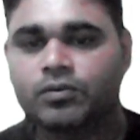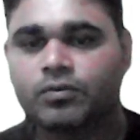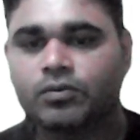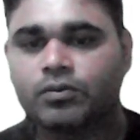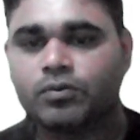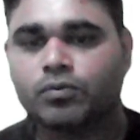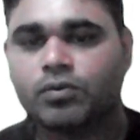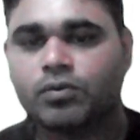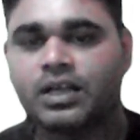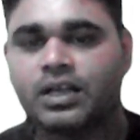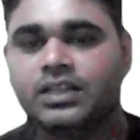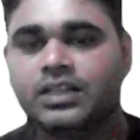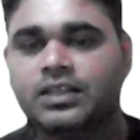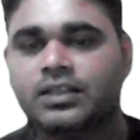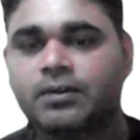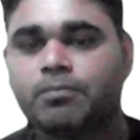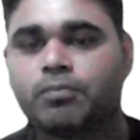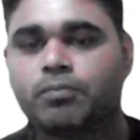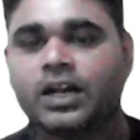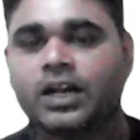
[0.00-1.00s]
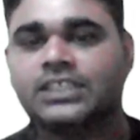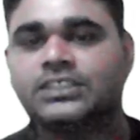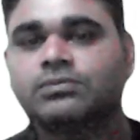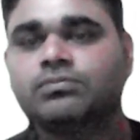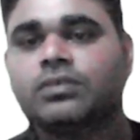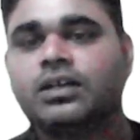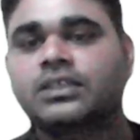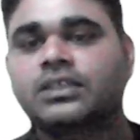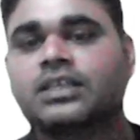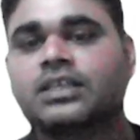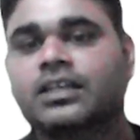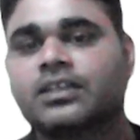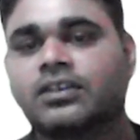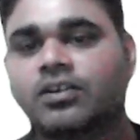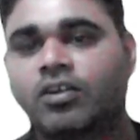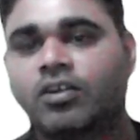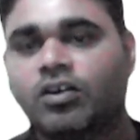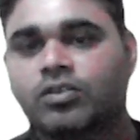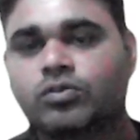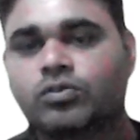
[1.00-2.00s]
while the plasma can
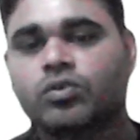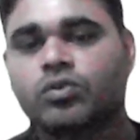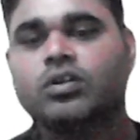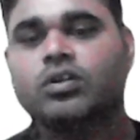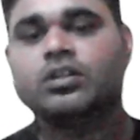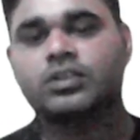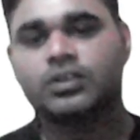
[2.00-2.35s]
clot, the